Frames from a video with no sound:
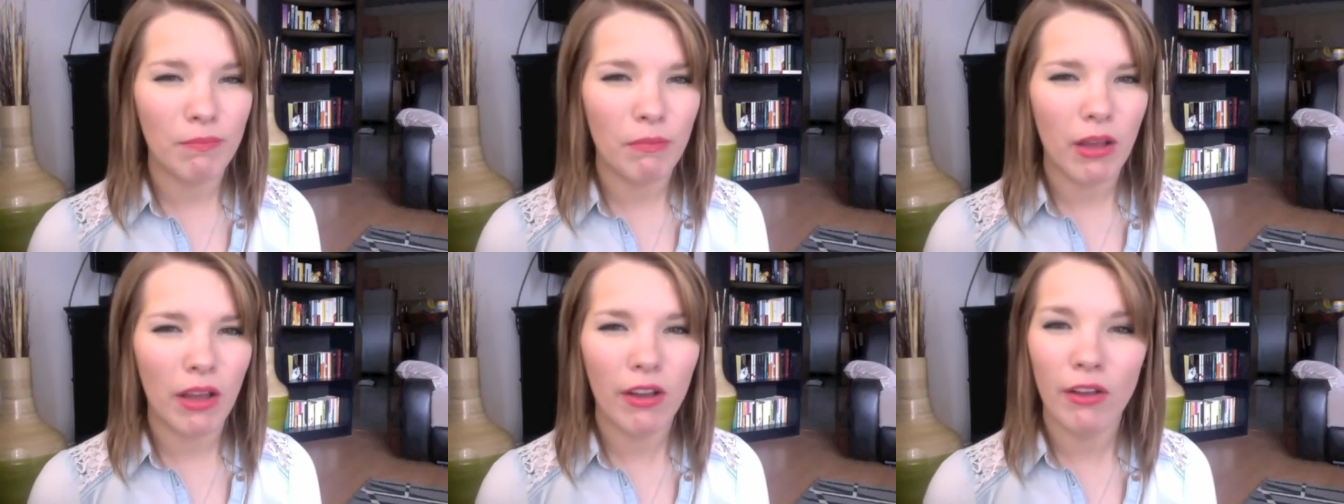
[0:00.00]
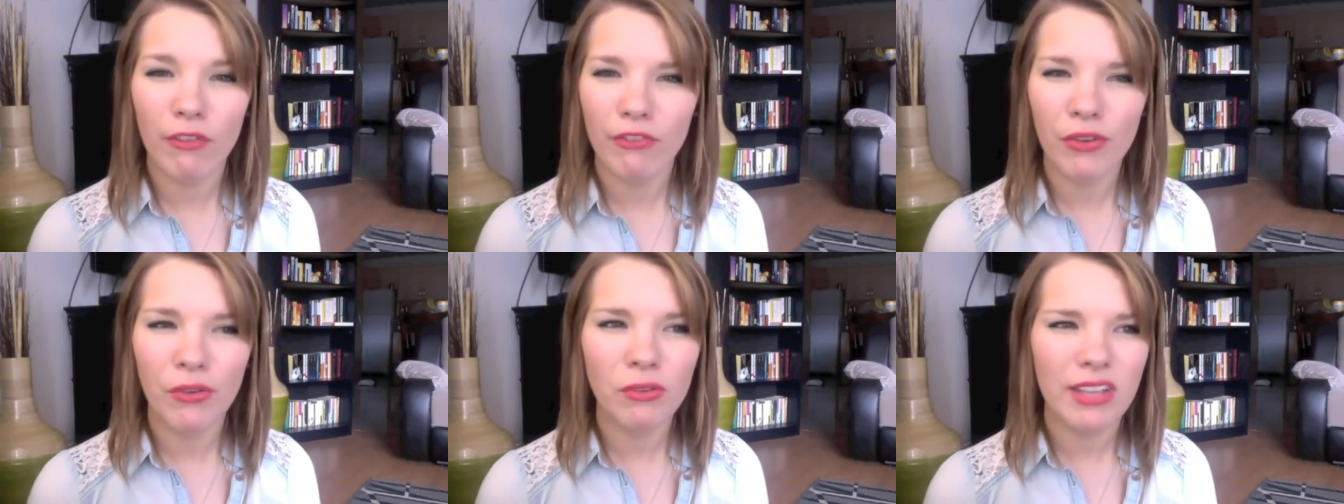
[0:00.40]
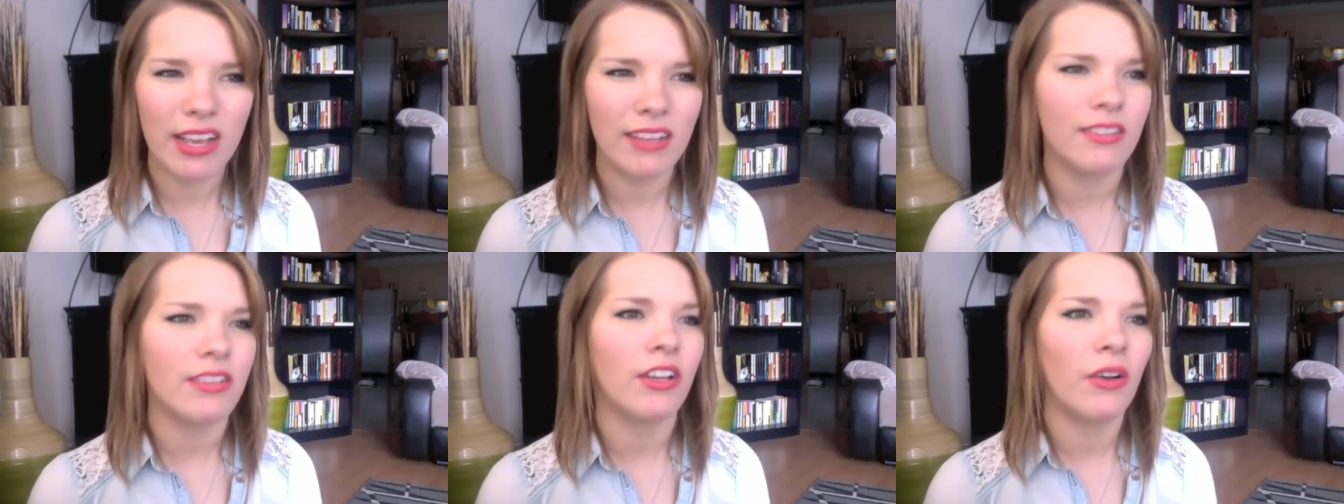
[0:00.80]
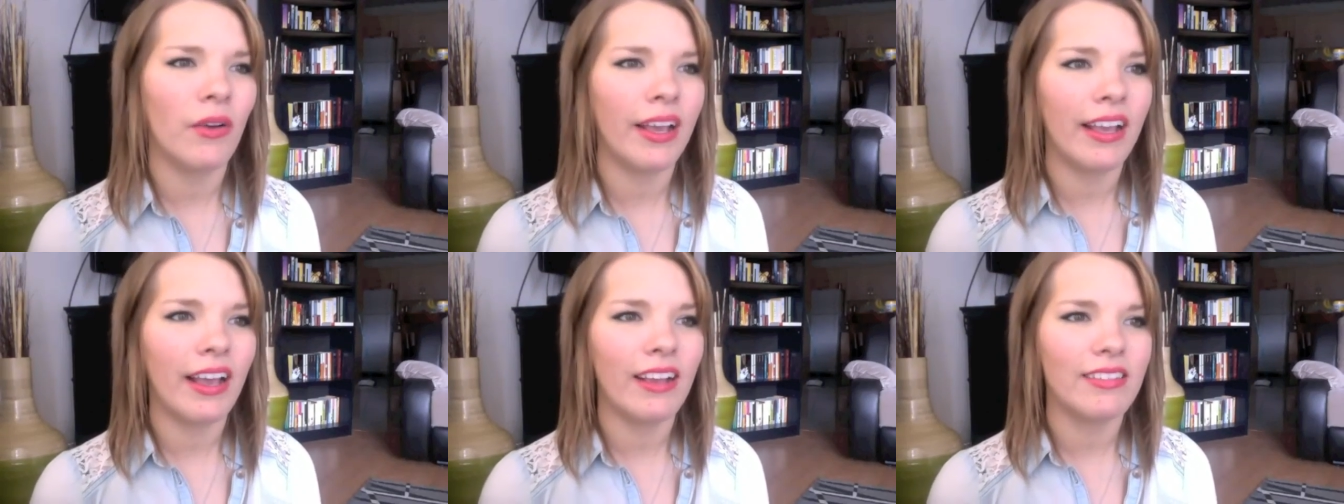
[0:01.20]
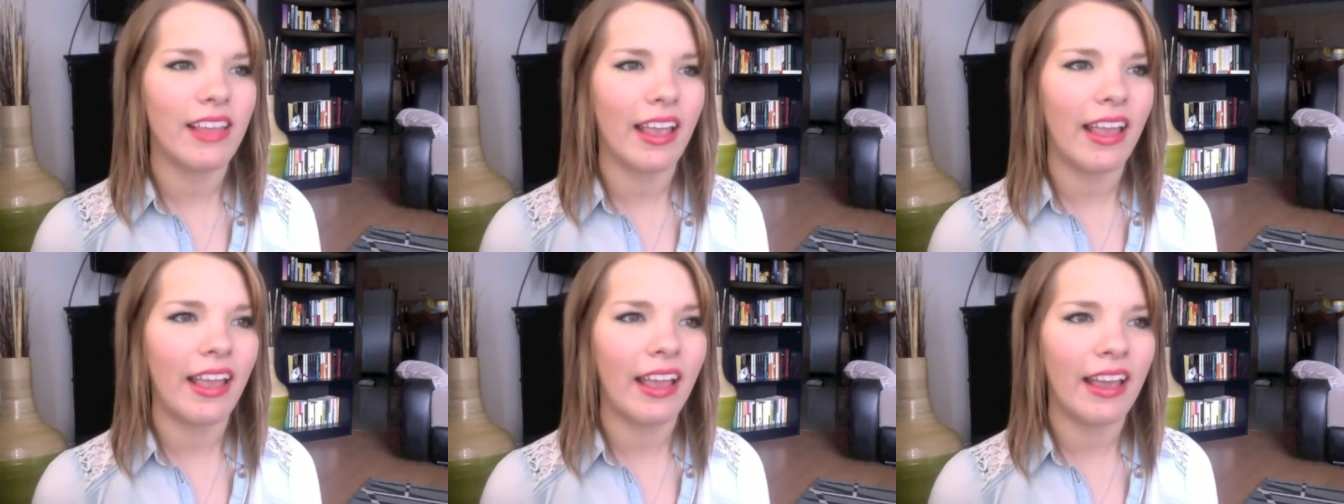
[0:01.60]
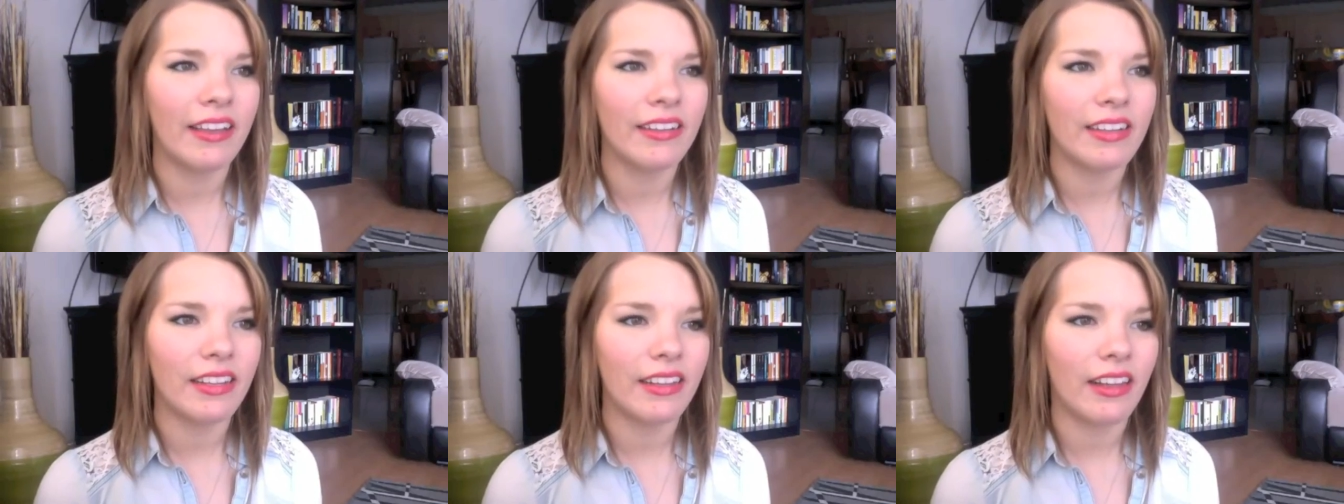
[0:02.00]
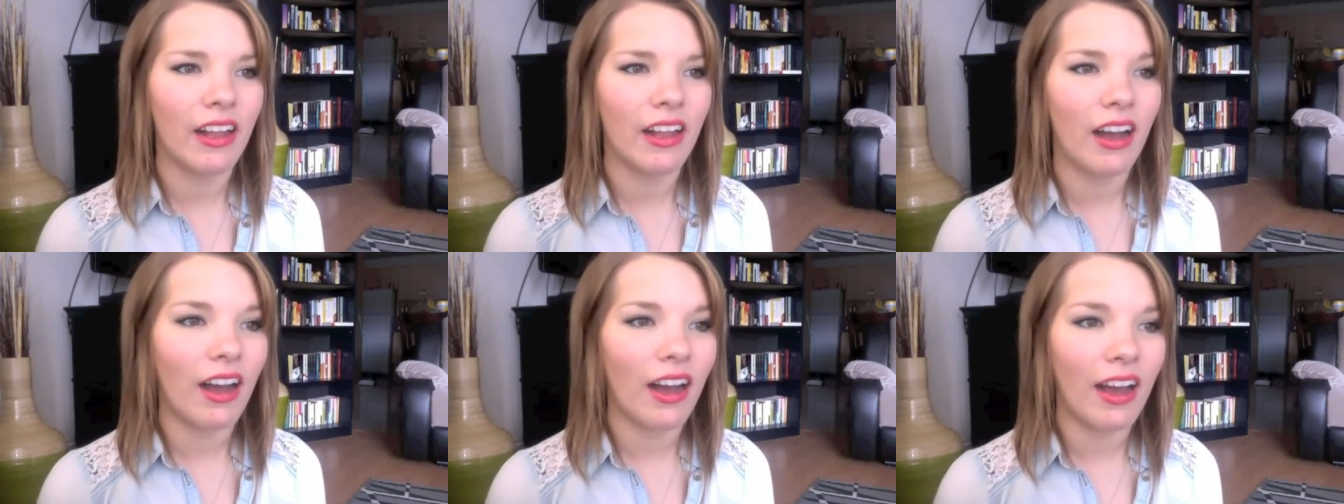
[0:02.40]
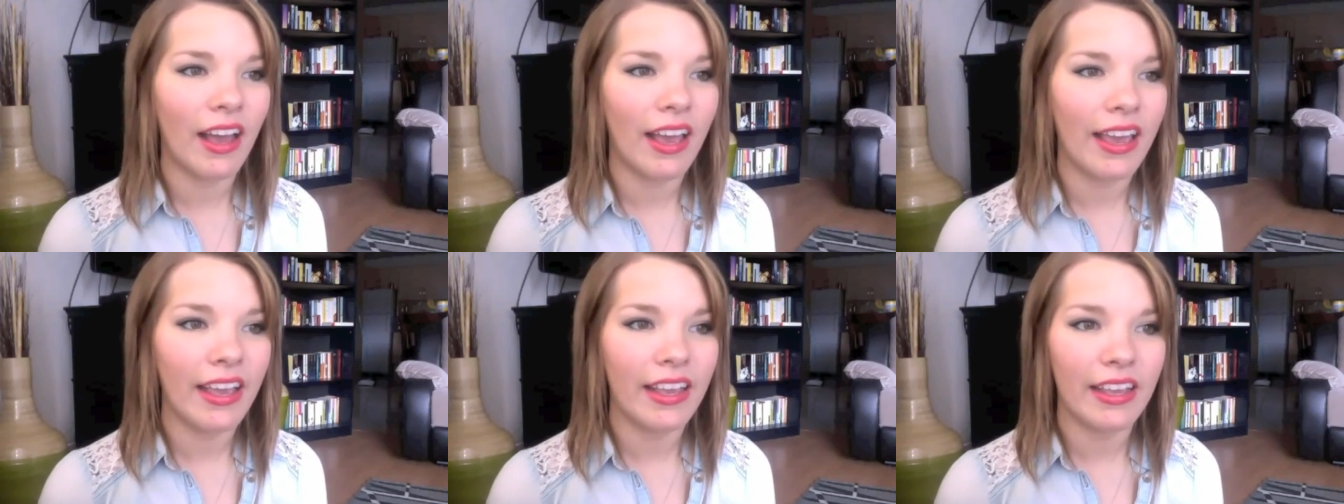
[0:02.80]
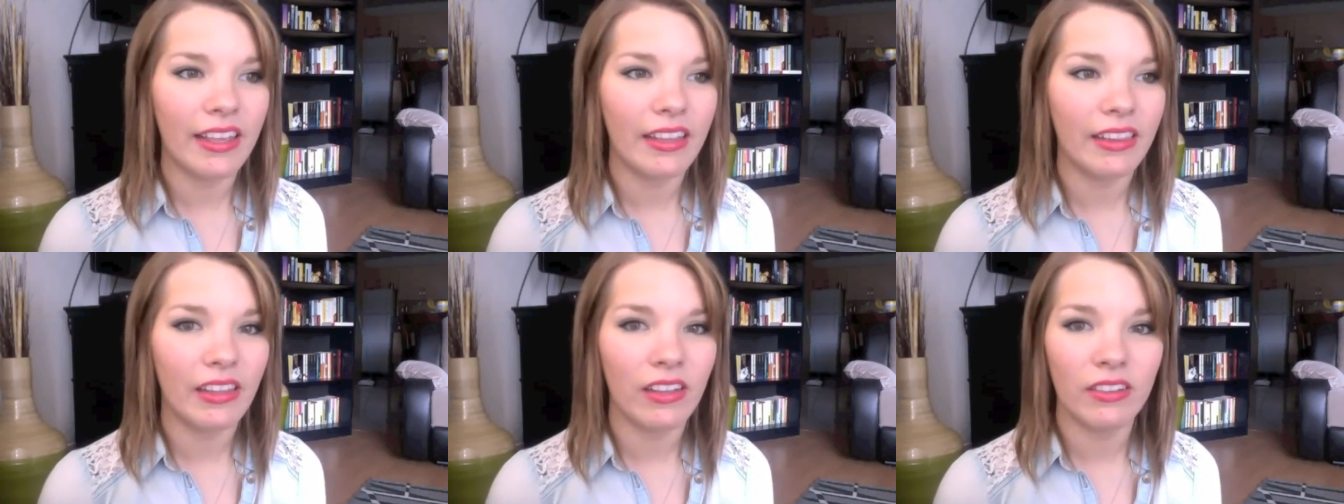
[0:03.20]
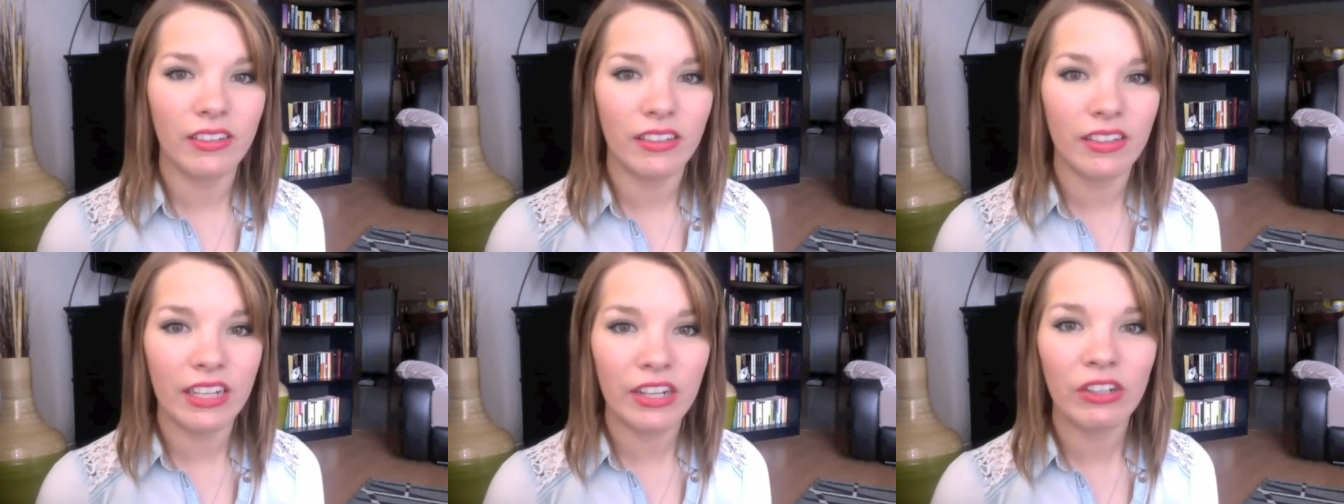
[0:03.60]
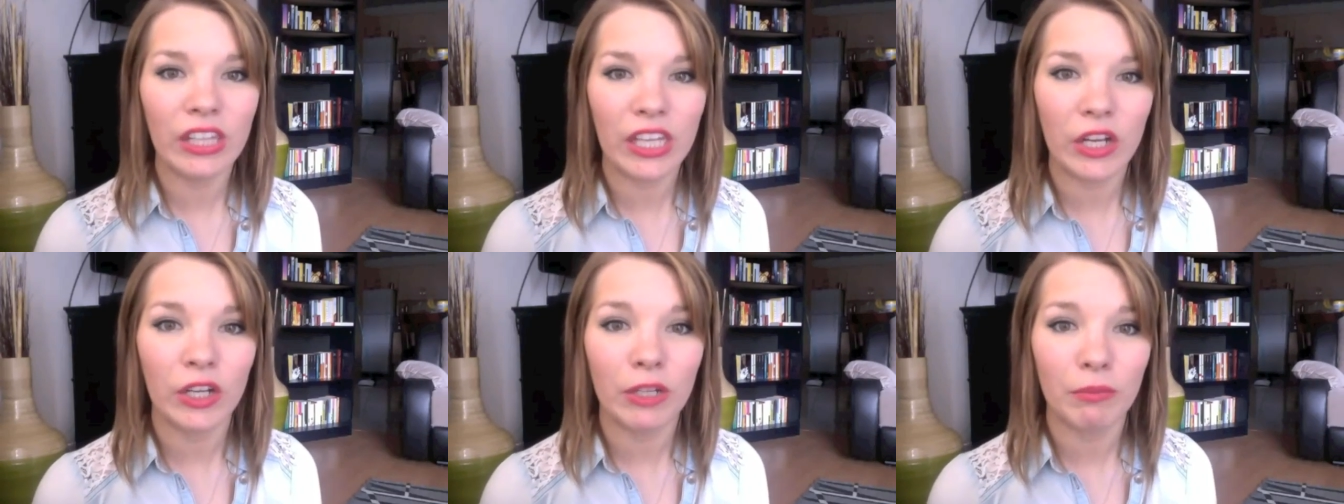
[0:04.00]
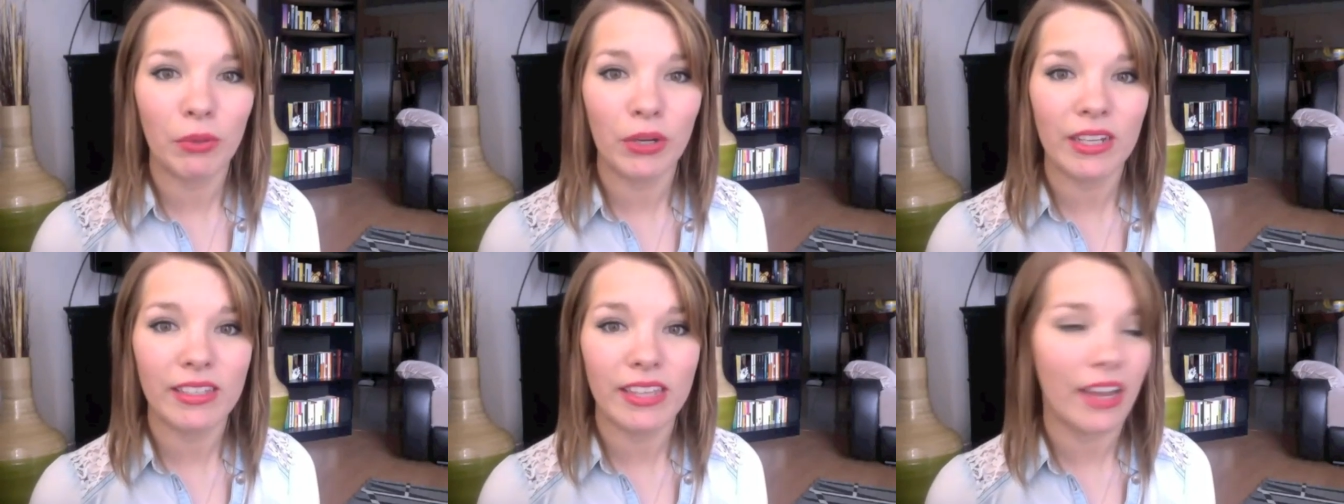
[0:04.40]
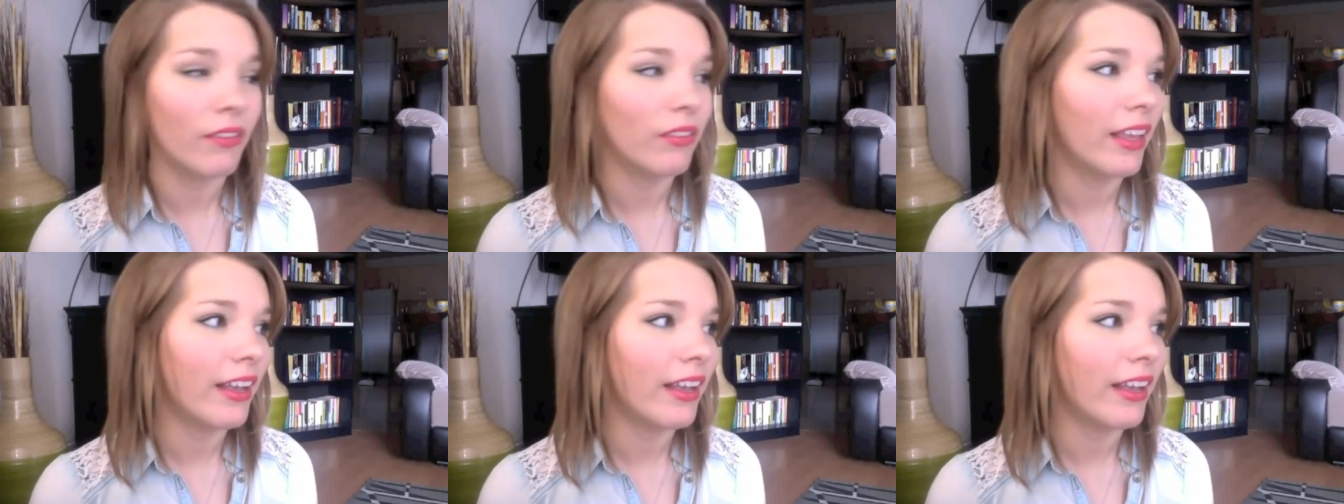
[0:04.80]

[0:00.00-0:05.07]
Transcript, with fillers: a few days ago, I guess, and I nearly couldn't put it down.